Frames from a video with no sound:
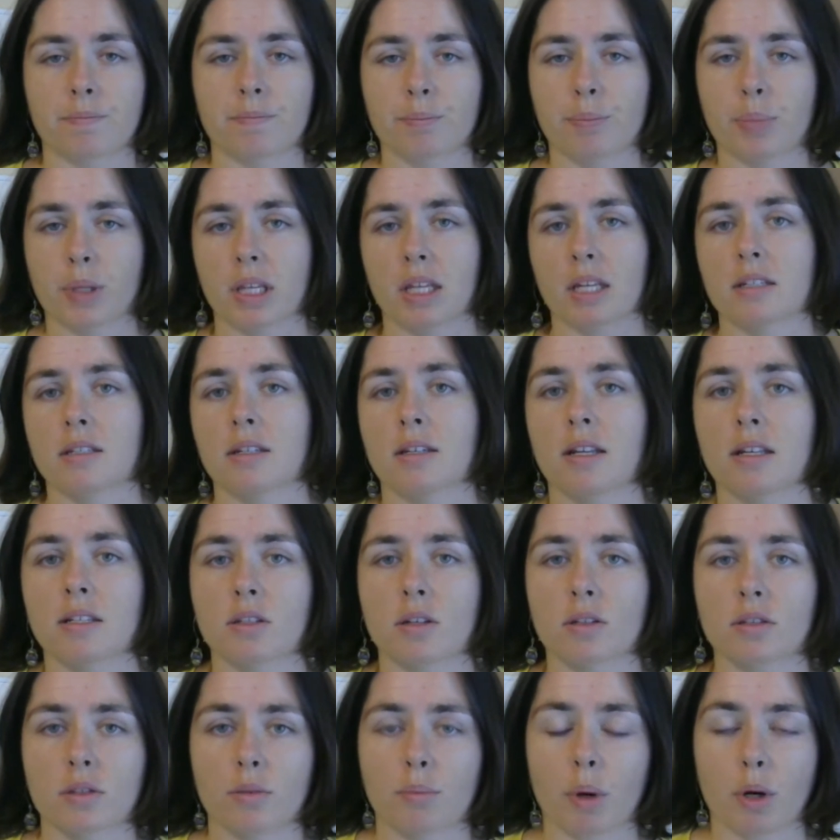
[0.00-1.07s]
but that's
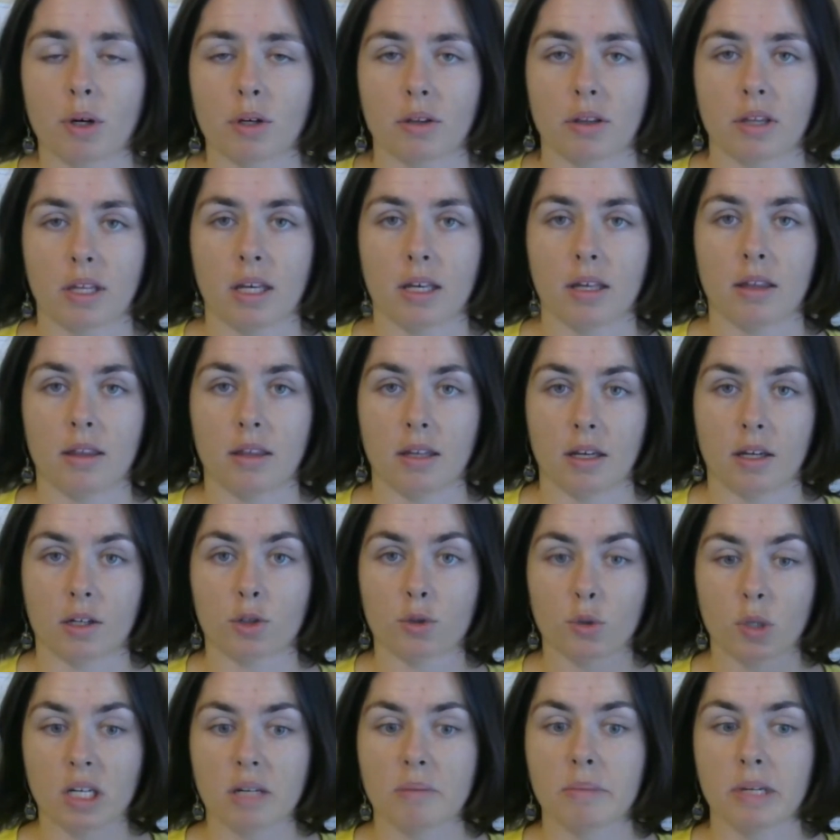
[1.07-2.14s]
also part of the
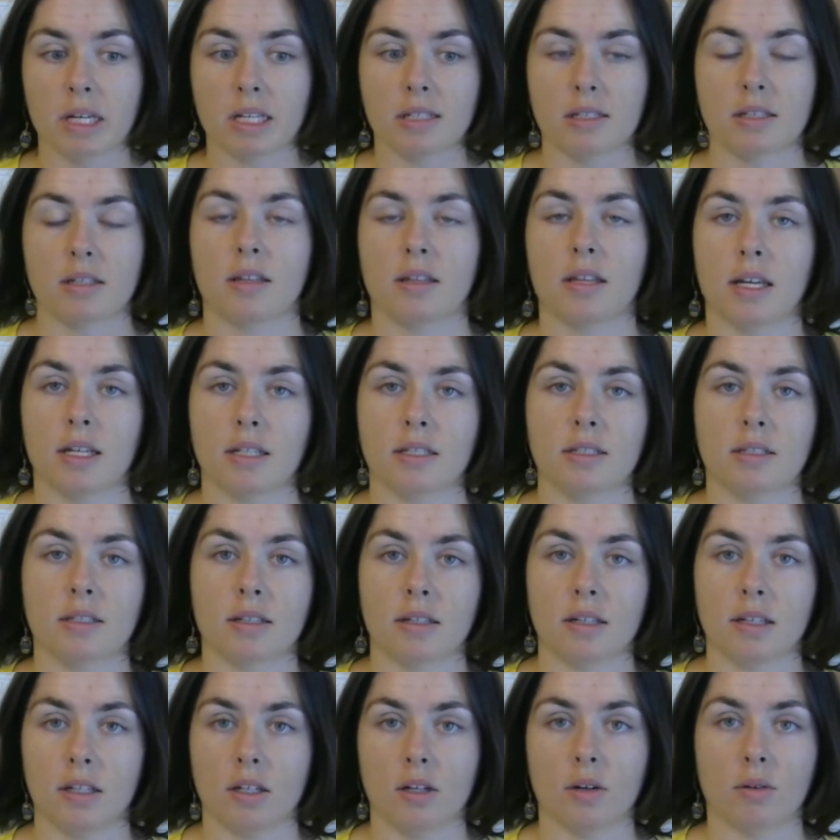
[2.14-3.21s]
agreement that,
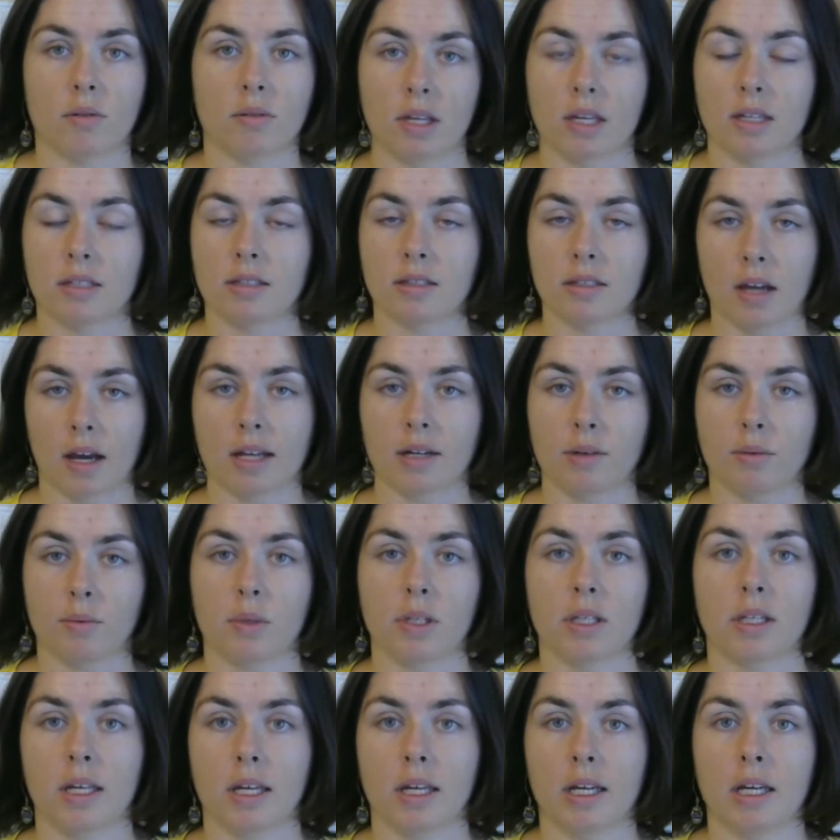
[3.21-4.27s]
they sign
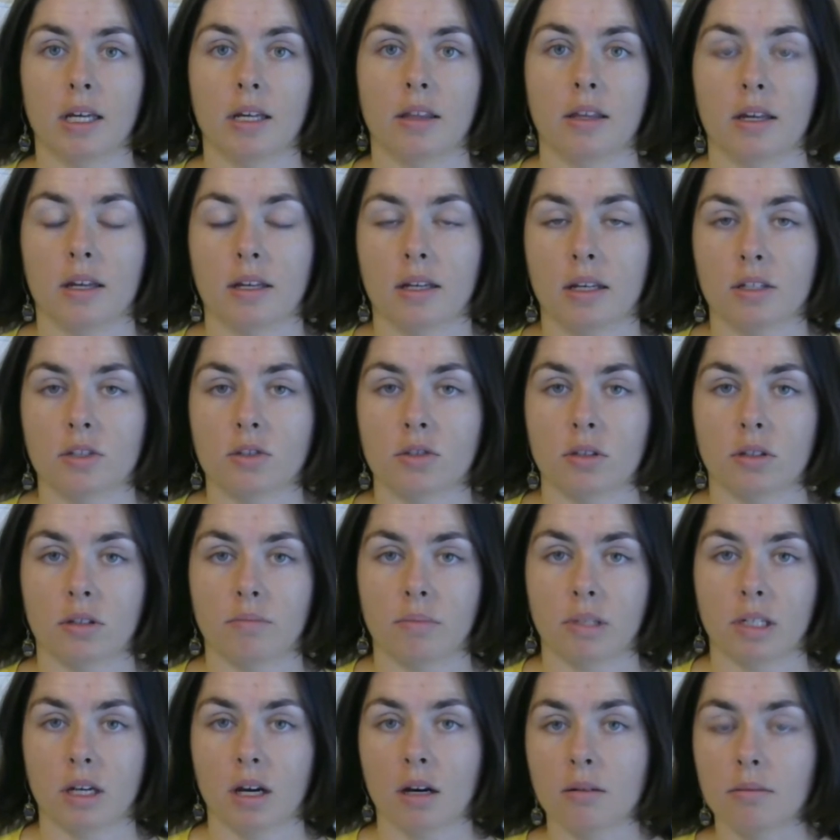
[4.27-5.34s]
when they initially
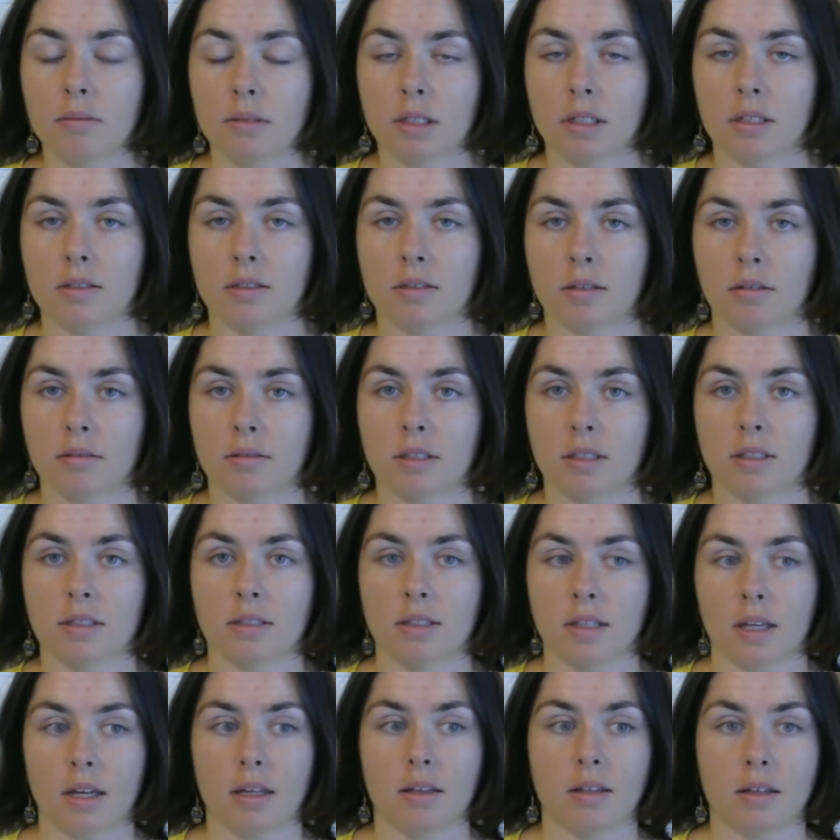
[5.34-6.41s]
become a consultant,
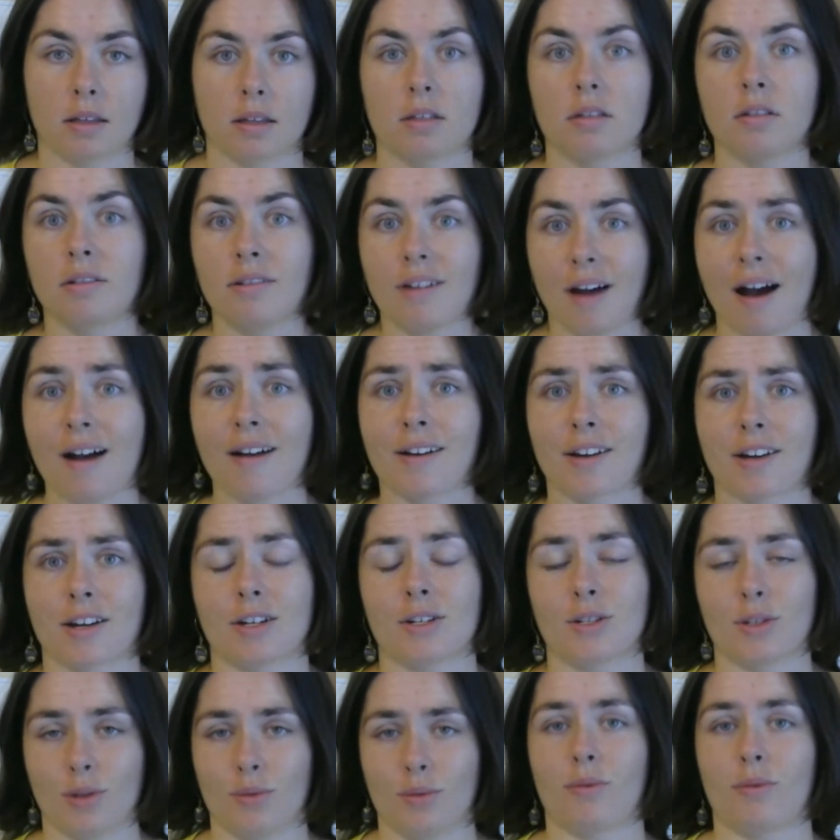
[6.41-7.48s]
saying that they're not going
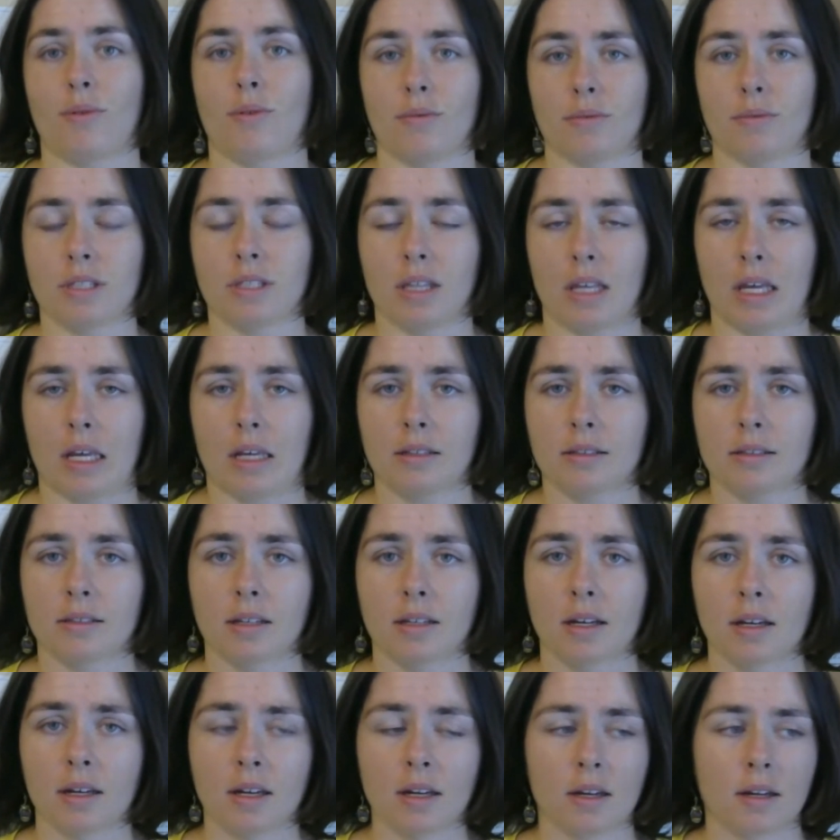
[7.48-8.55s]
to do those things.
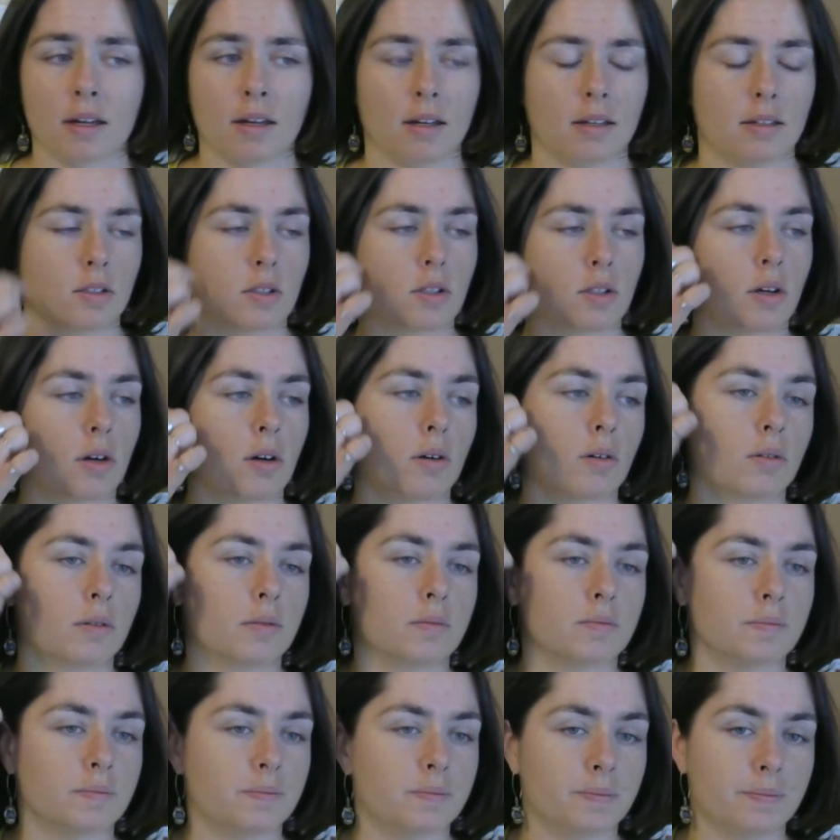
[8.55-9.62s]
So
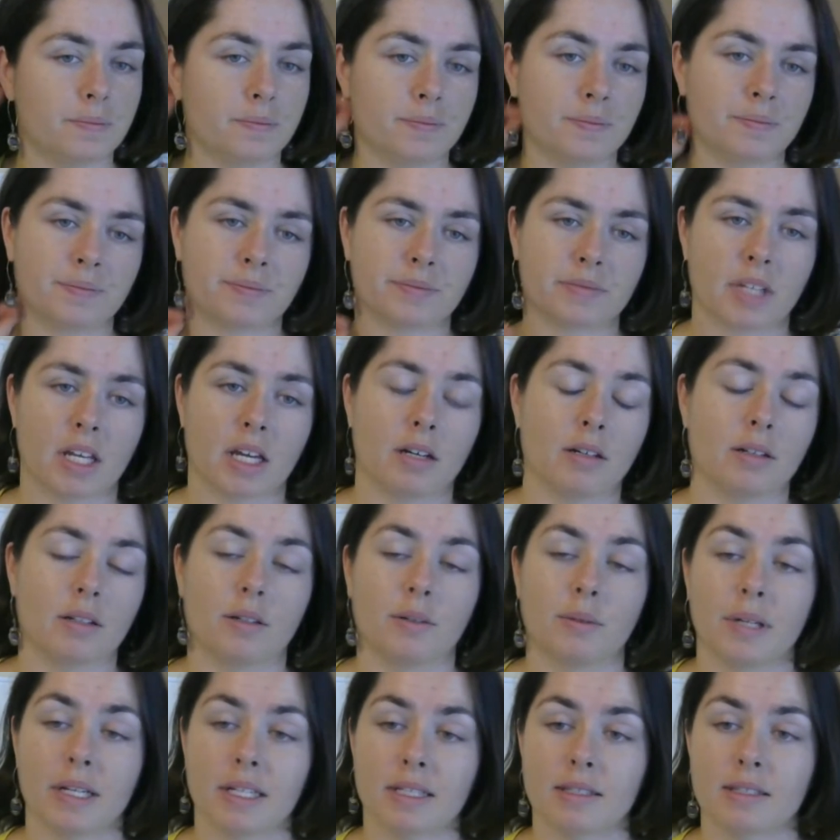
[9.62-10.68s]
I don't
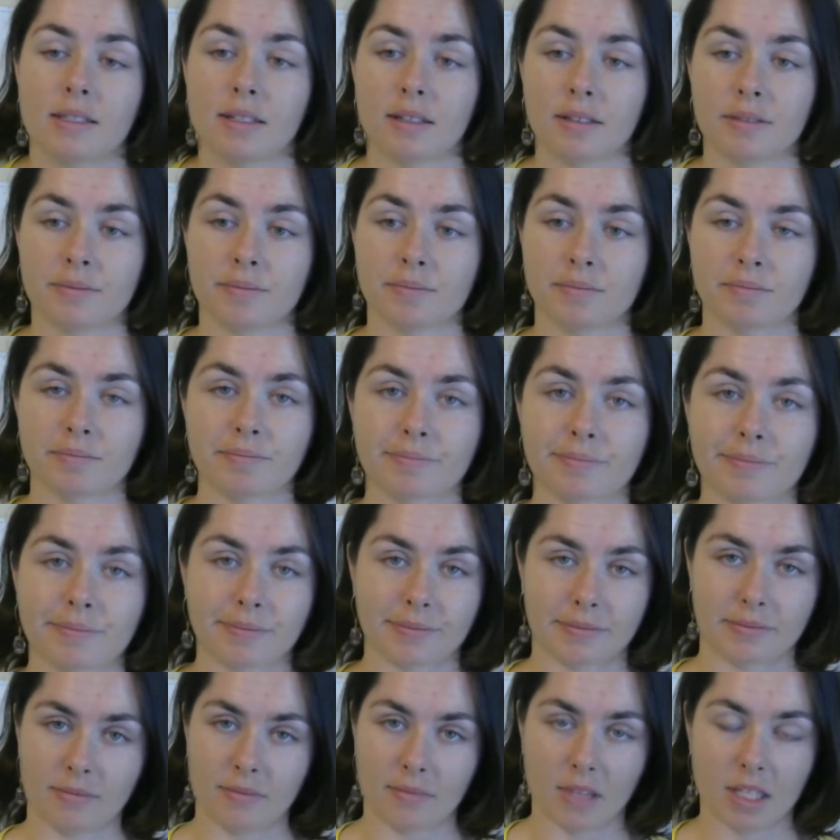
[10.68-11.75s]
know. It's
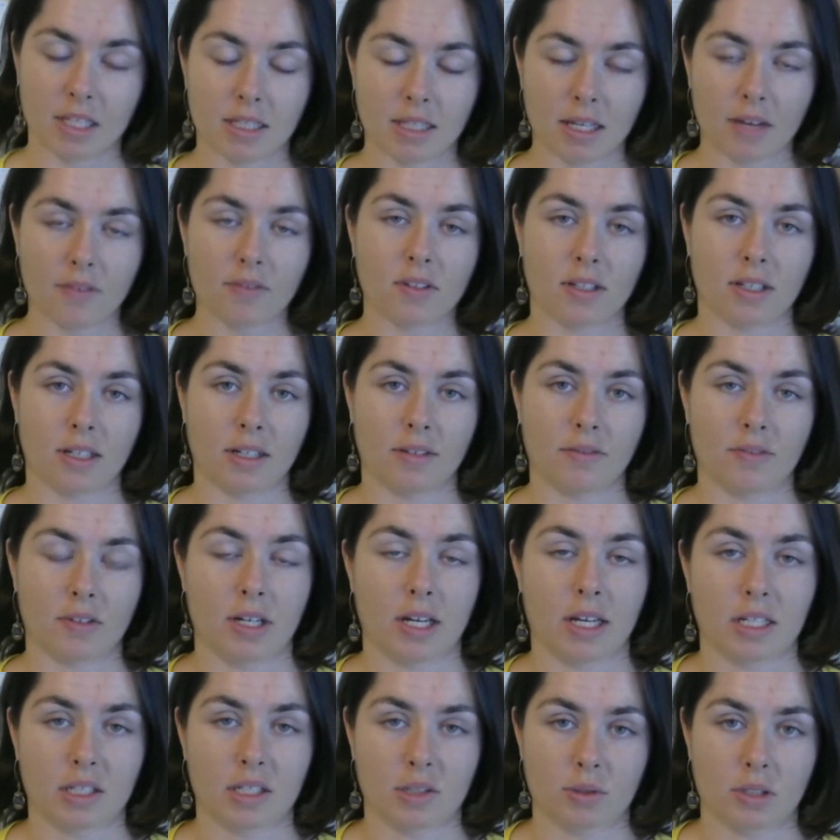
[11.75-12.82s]
definitely a very
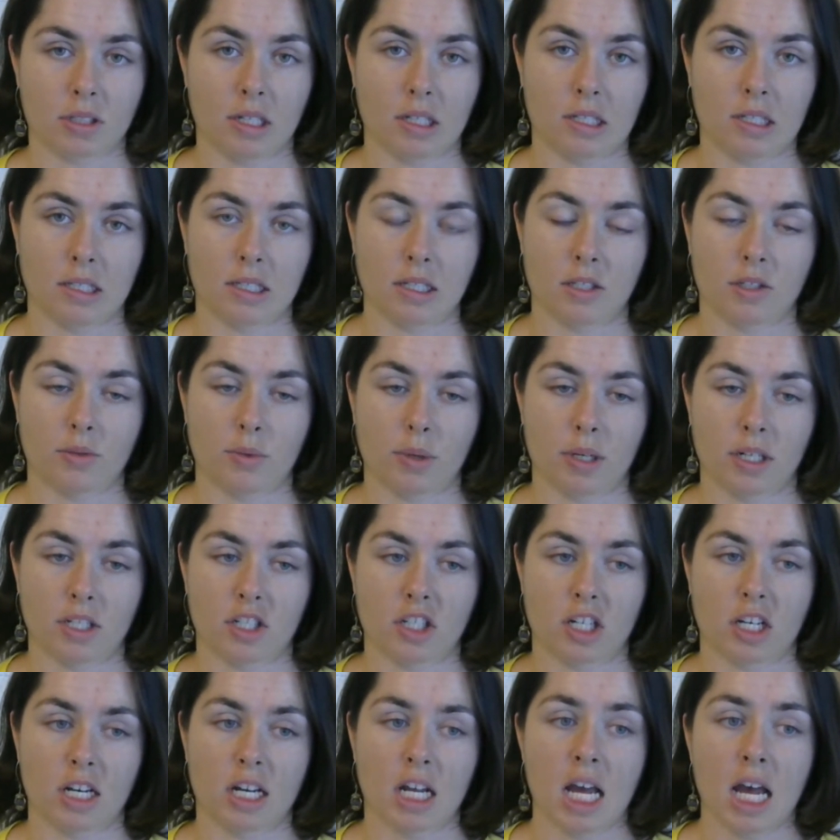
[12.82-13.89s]
interesting
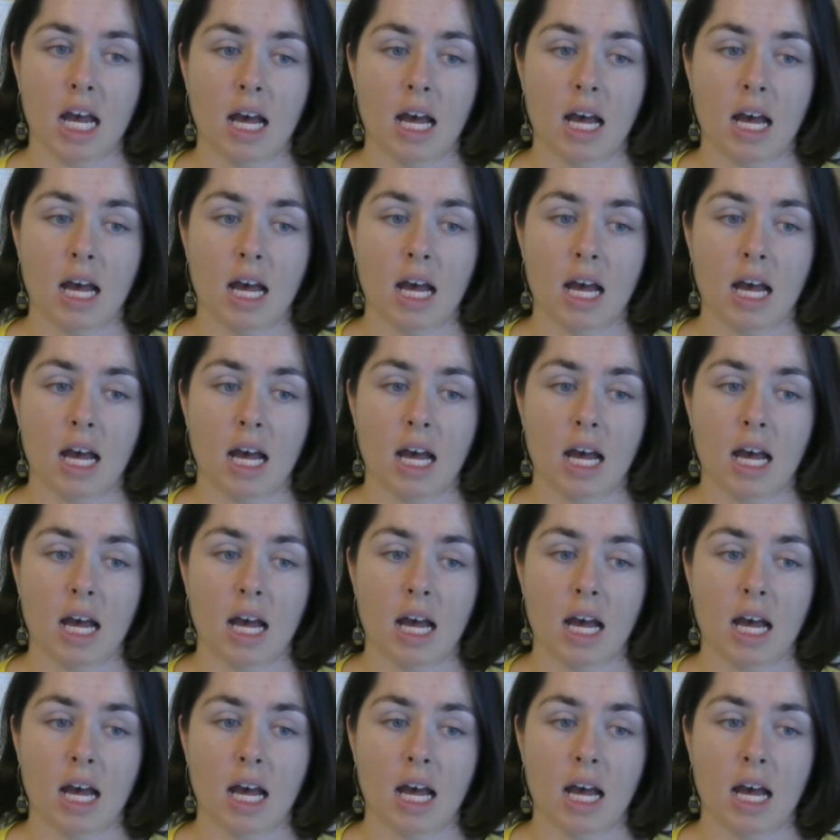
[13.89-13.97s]
situation.